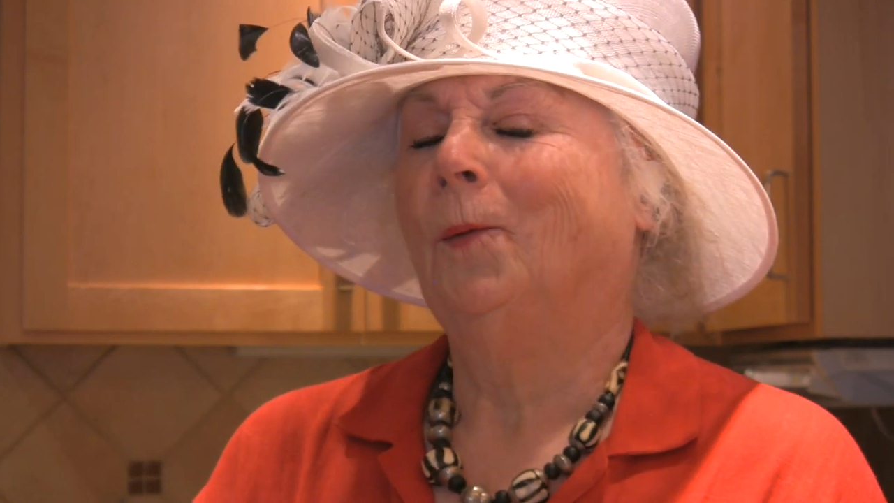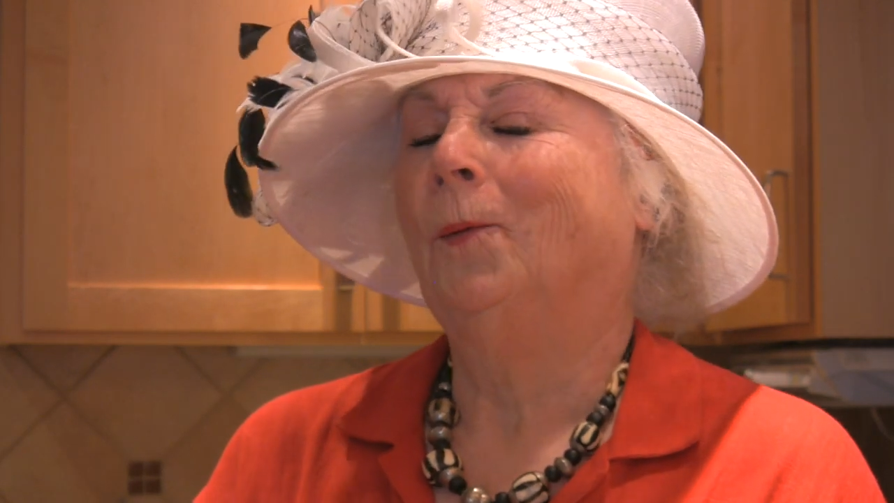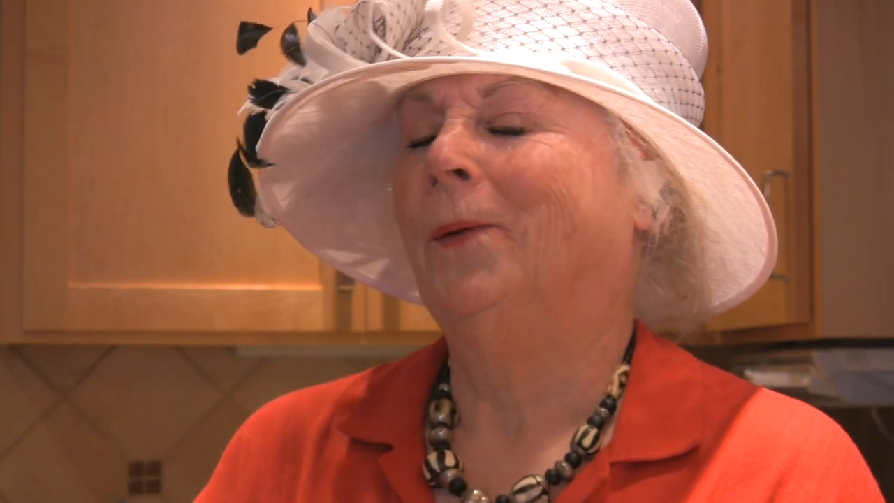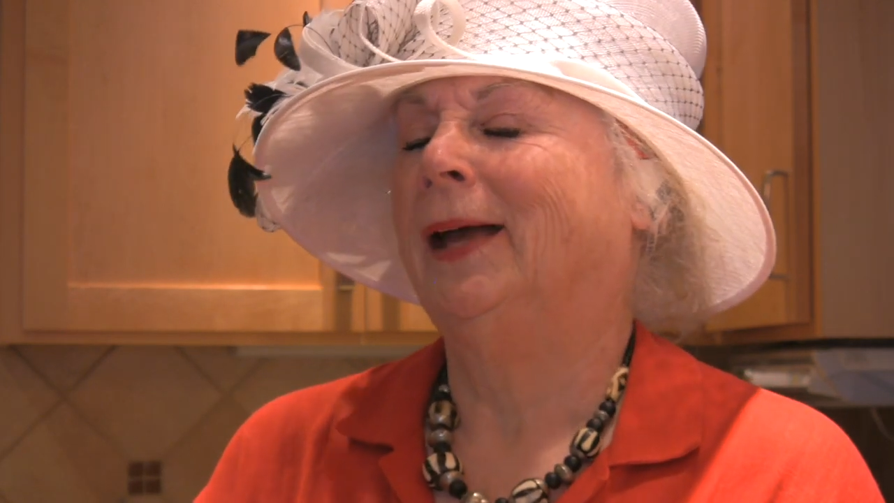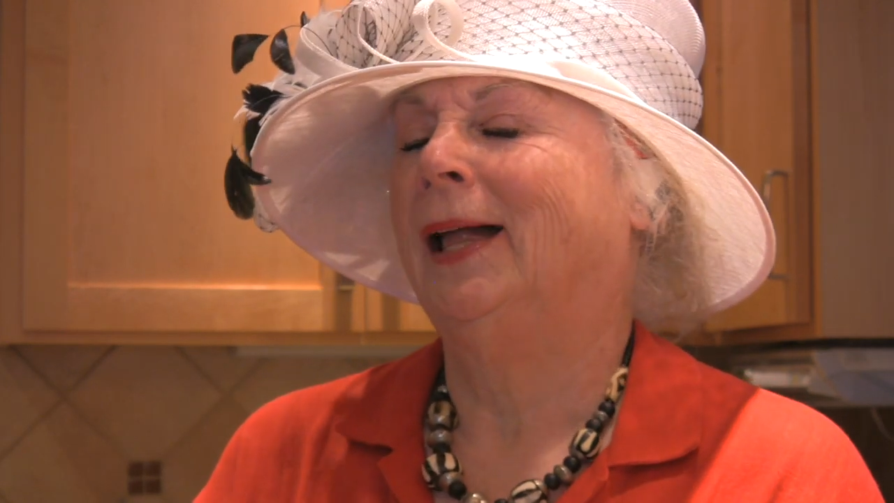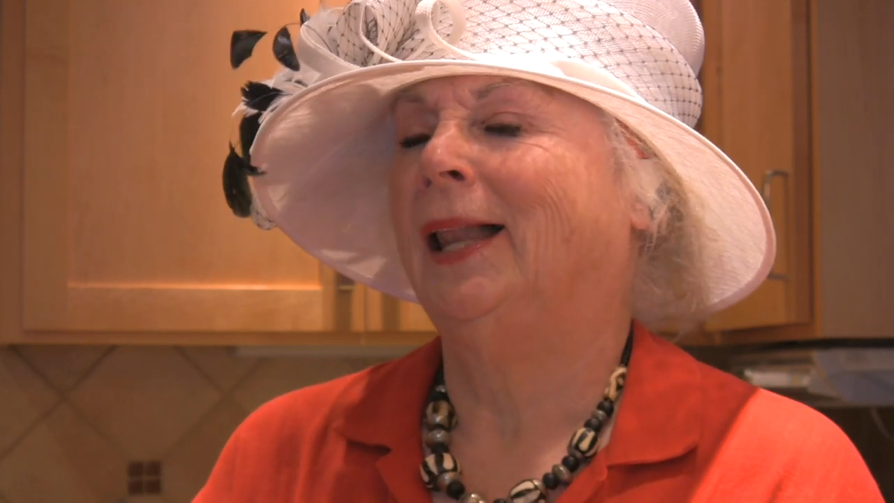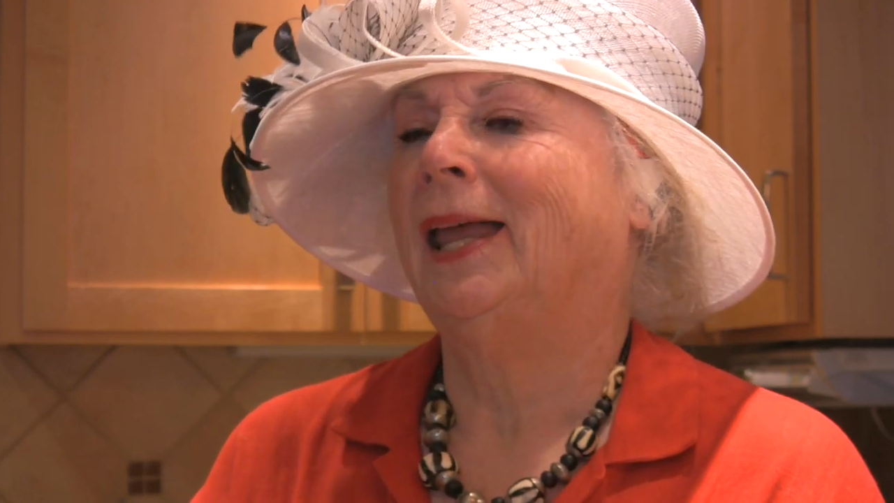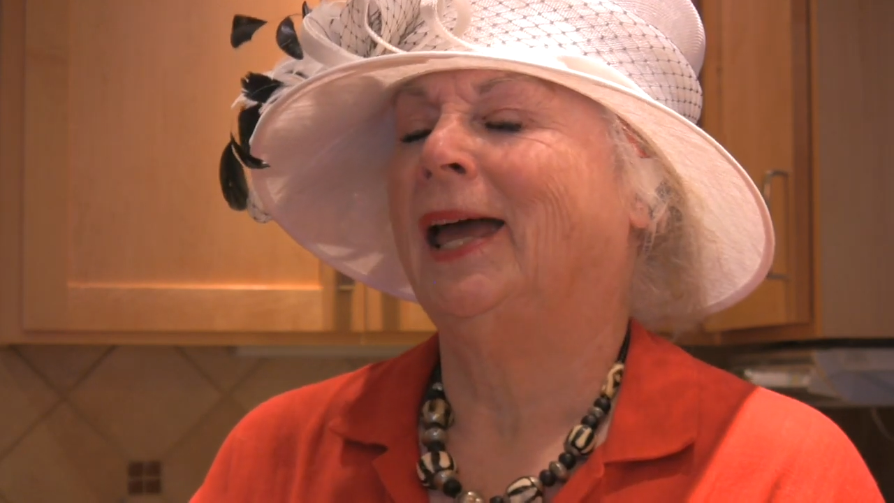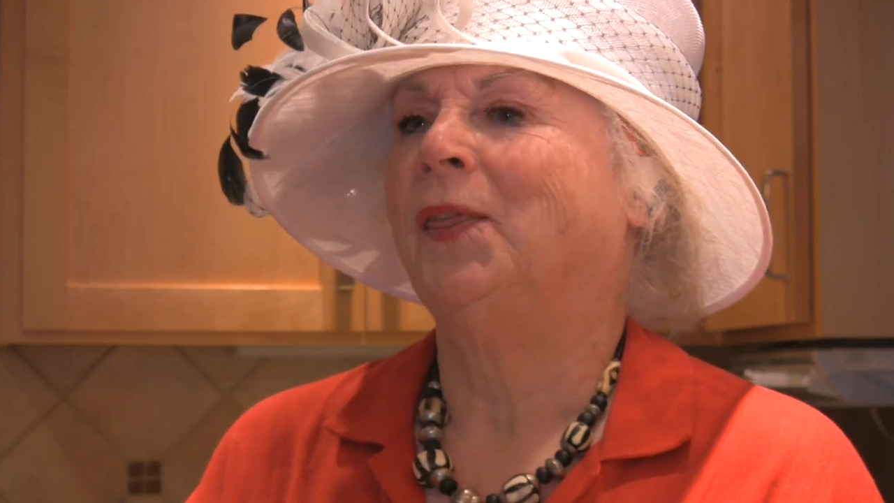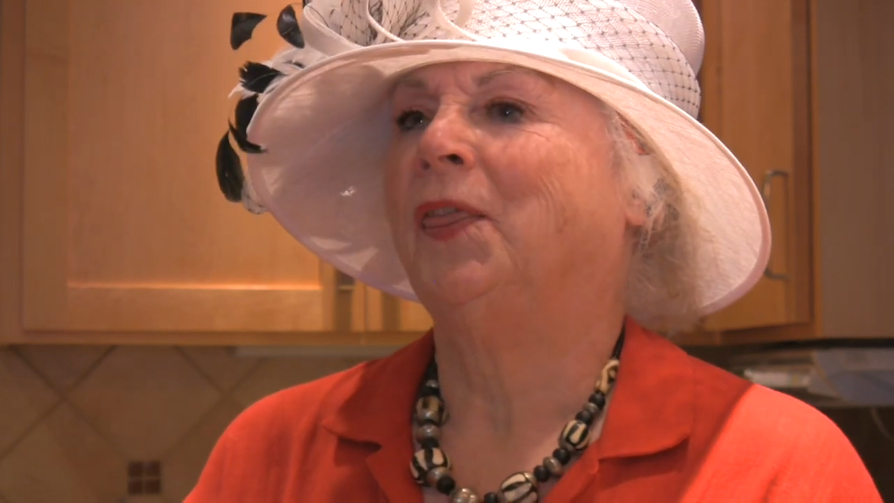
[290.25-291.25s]
Well,
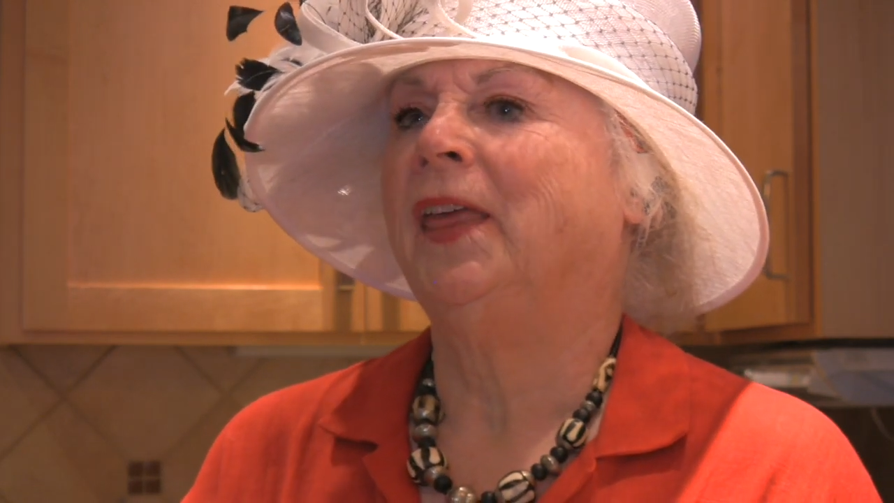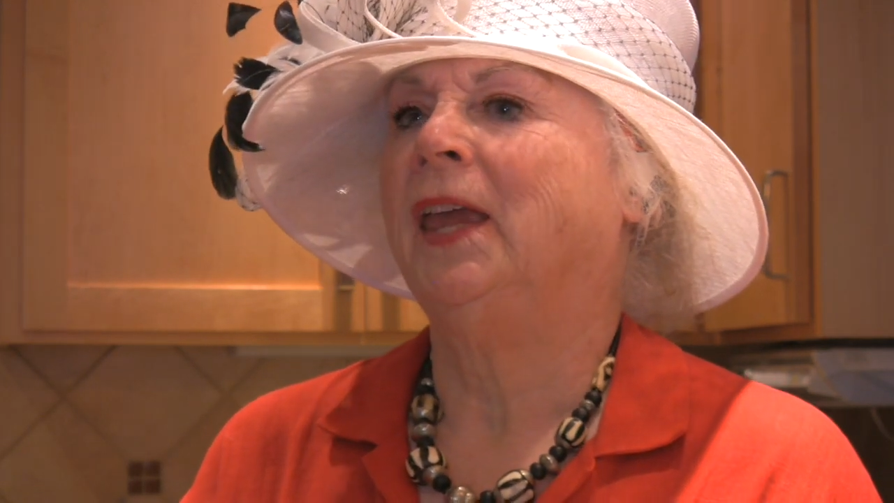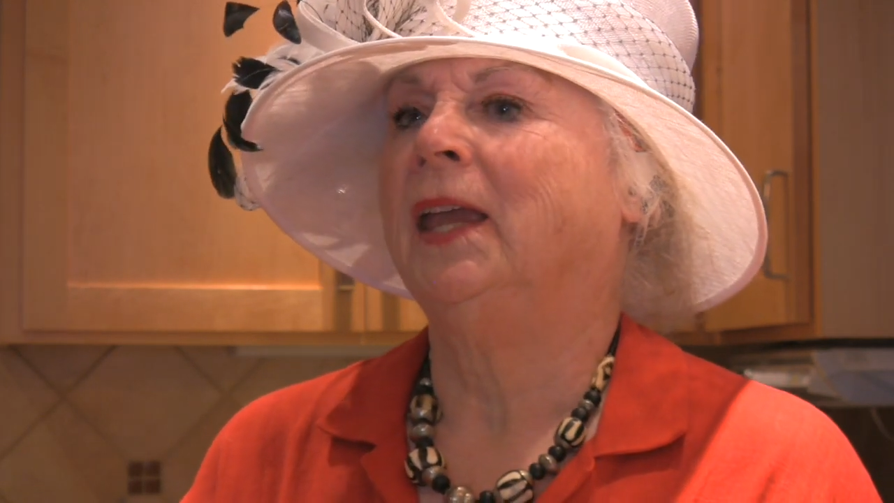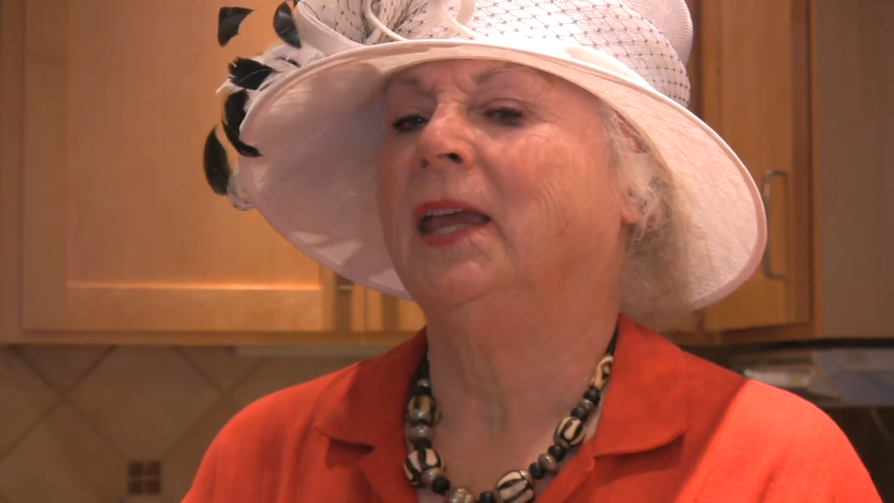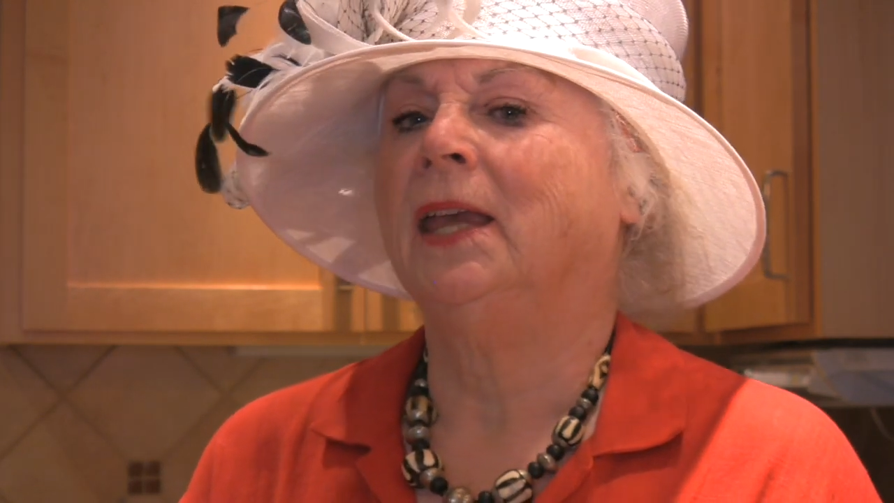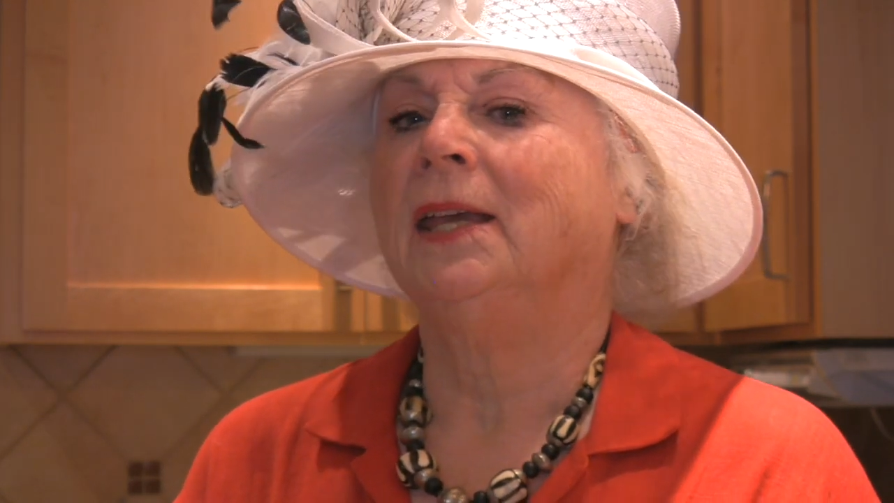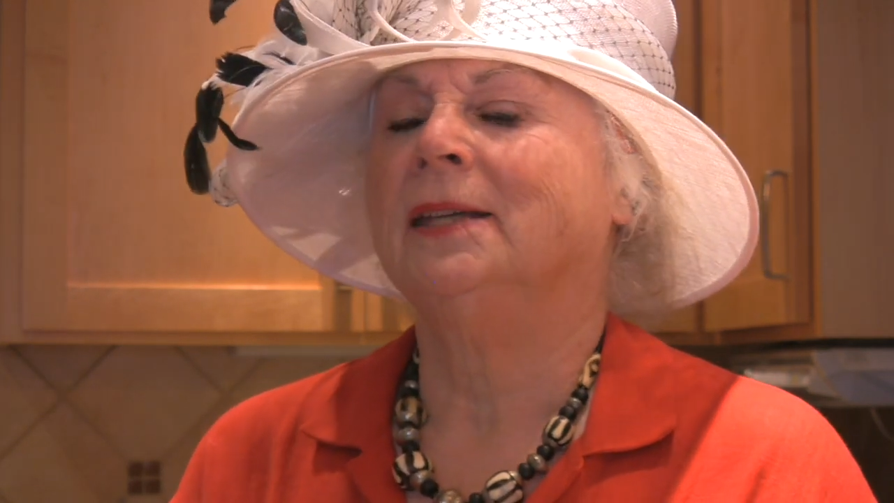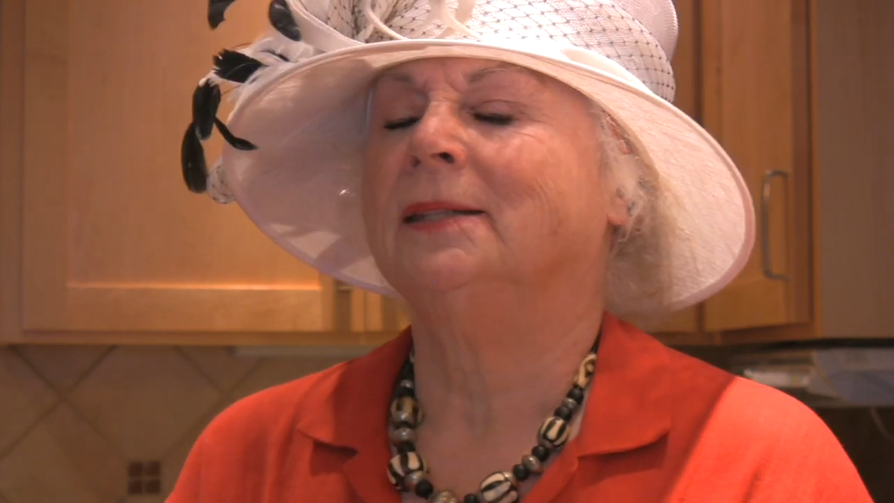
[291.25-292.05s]
I think he